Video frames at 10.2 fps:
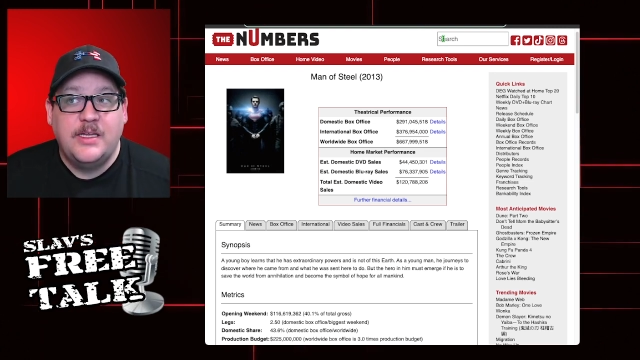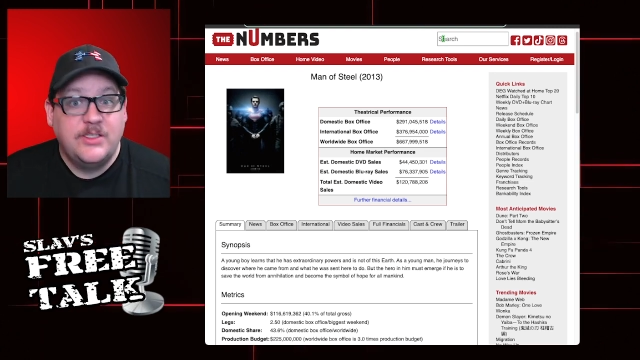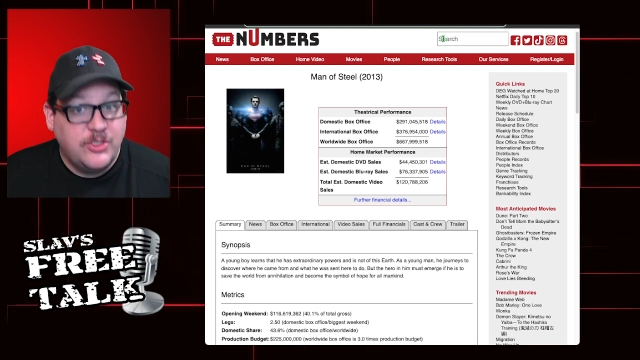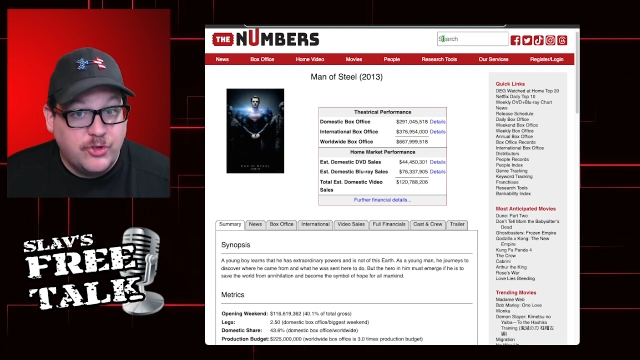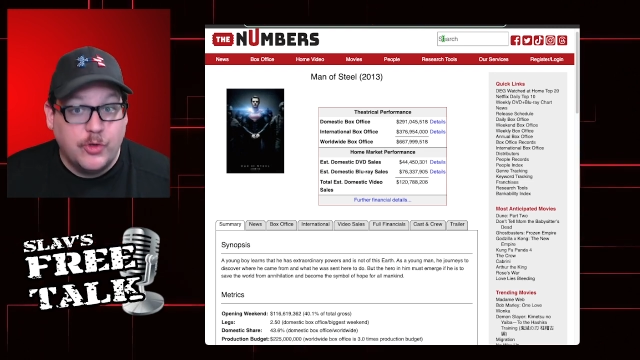
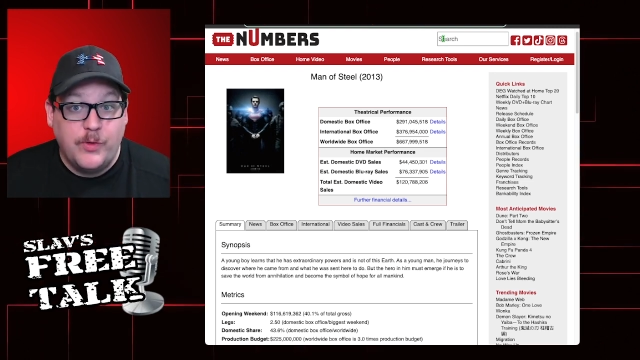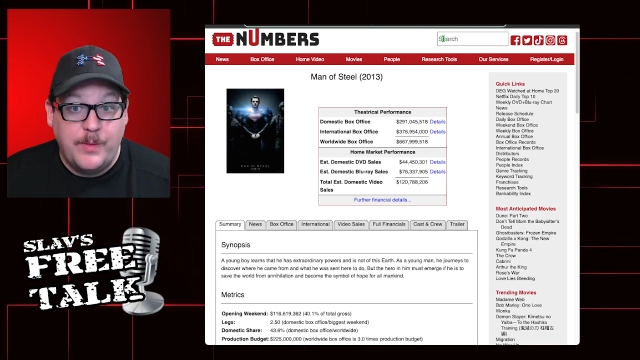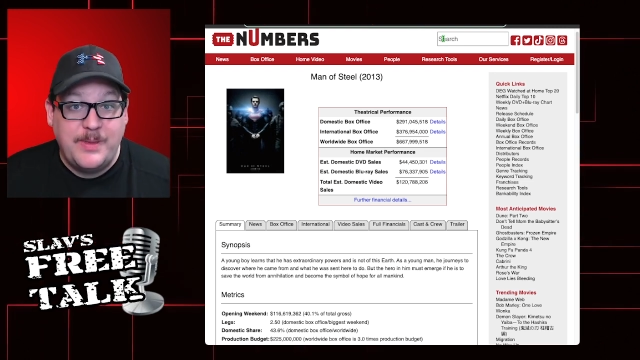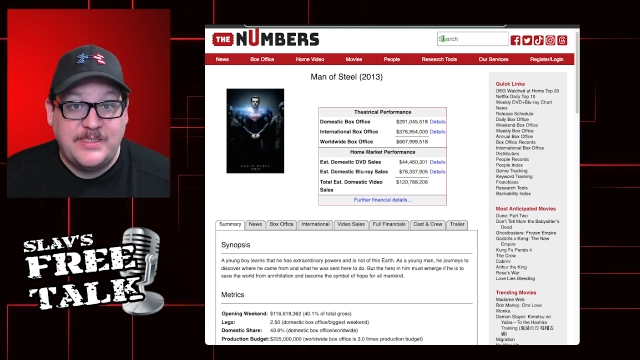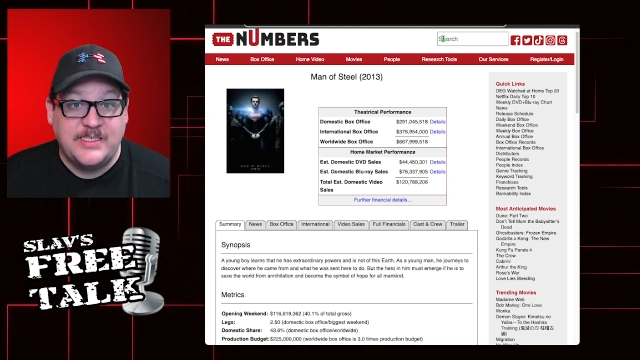to truly
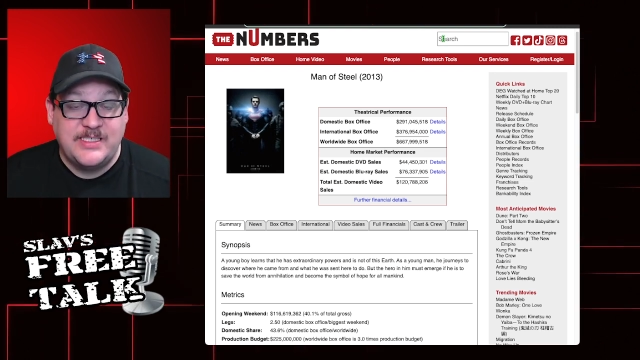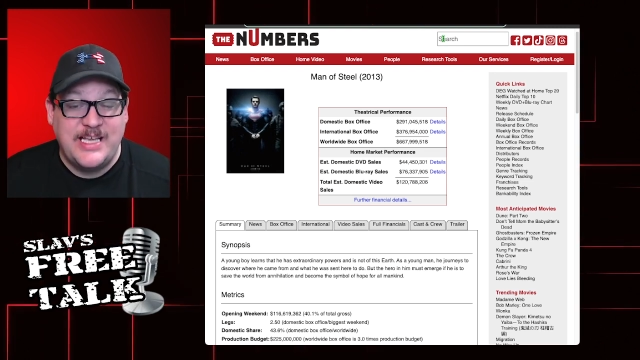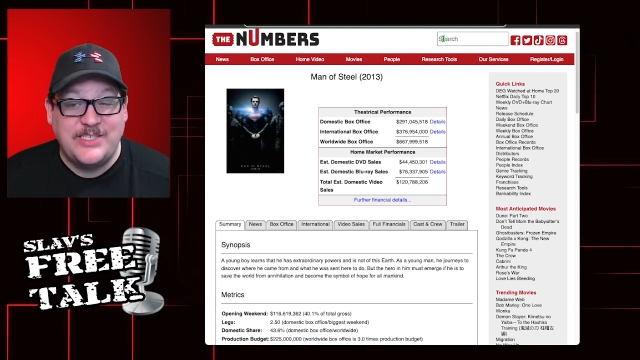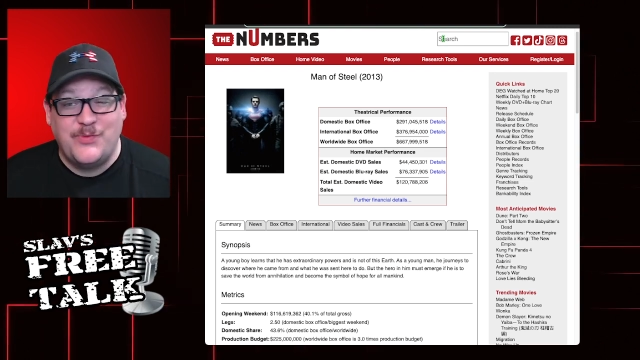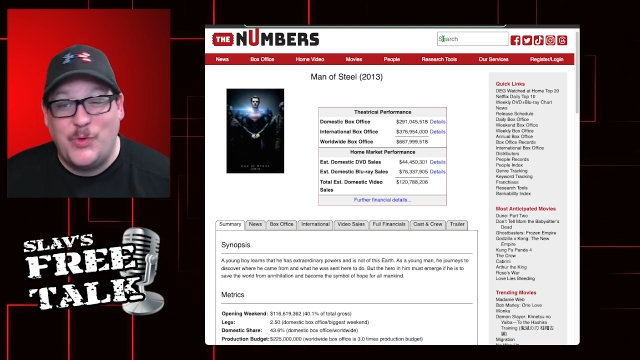be
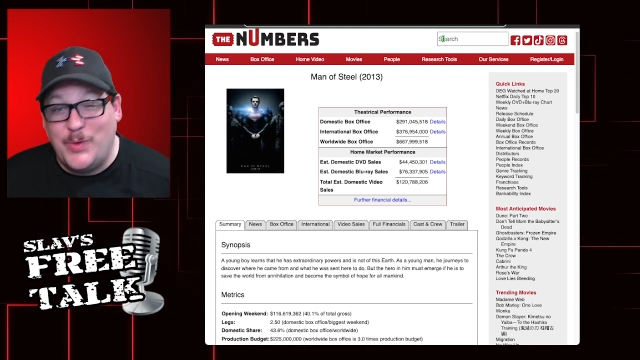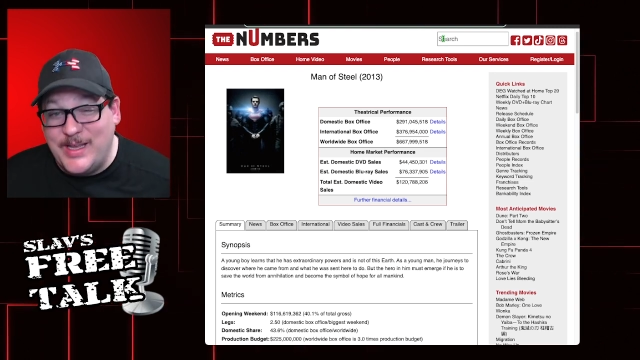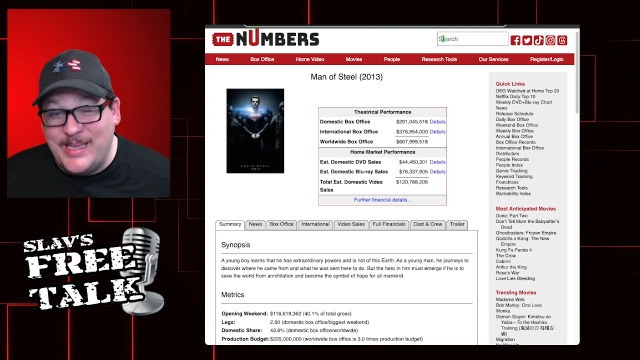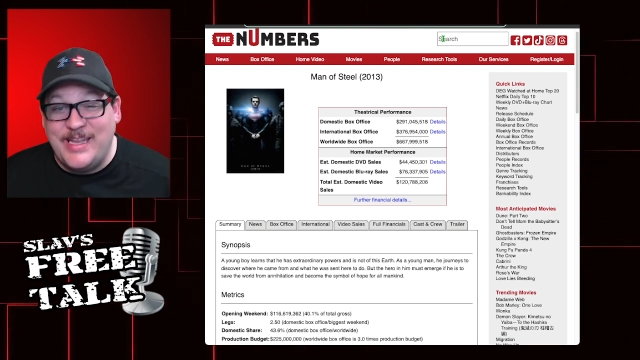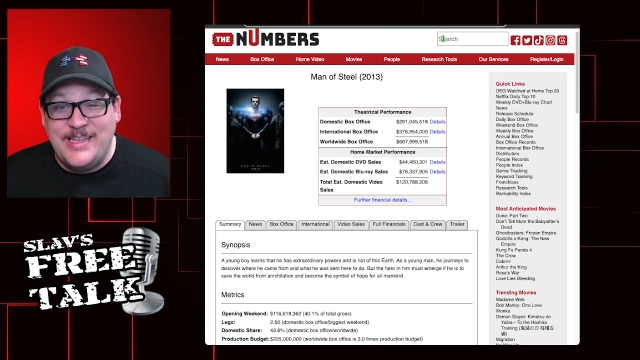successful
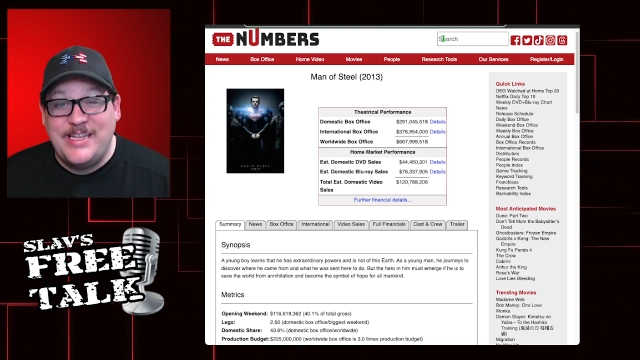in